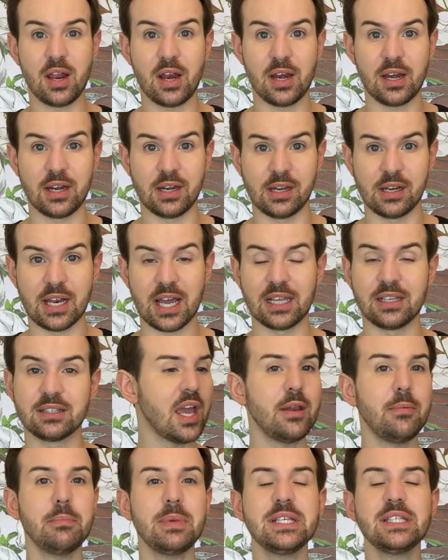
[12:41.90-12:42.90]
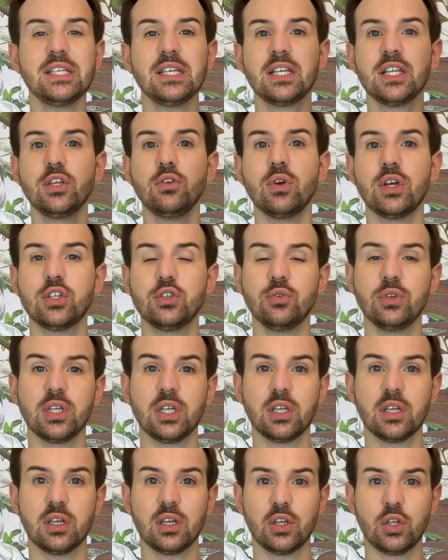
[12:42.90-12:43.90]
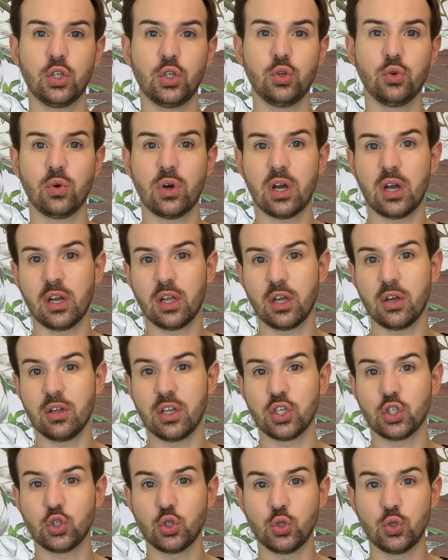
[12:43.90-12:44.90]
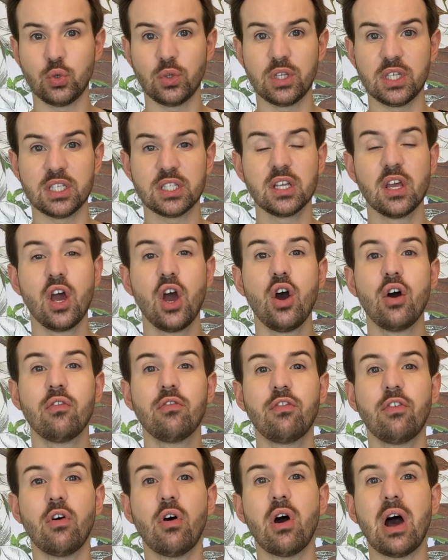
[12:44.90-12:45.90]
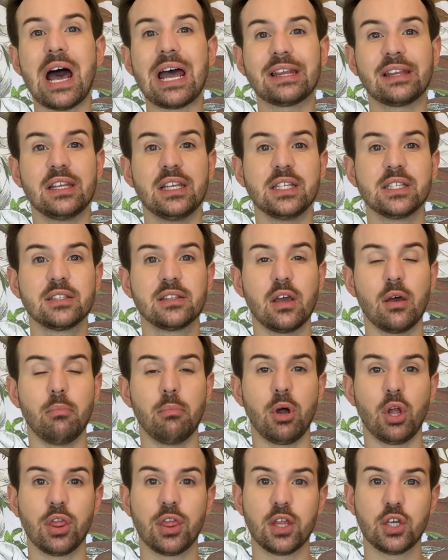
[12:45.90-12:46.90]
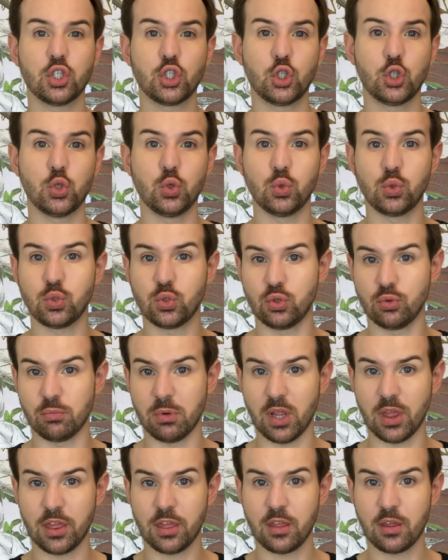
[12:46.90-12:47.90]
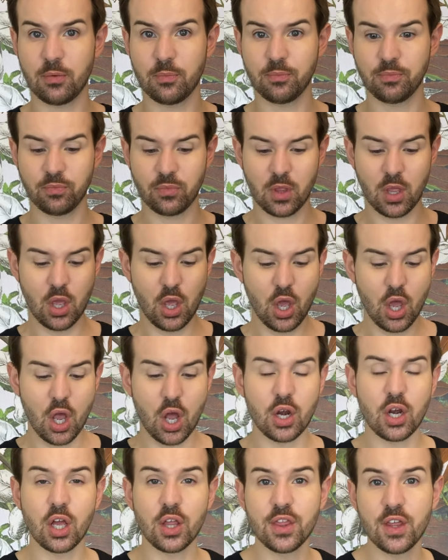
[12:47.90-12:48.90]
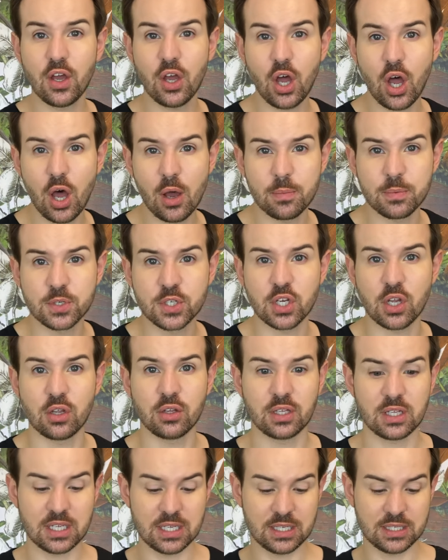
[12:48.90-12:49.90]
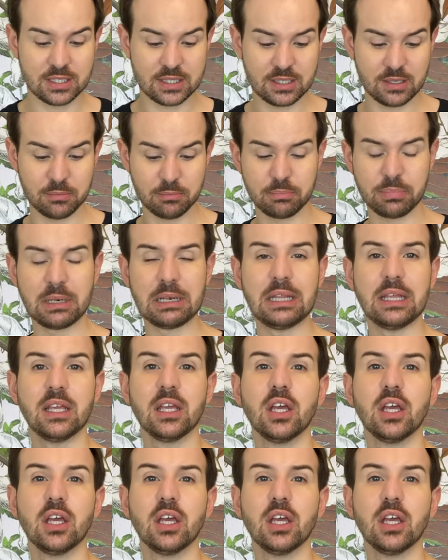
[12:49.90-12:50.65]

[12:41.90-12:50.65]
night. And basically you are going to do this for at least a month to 2 months. Another option is simply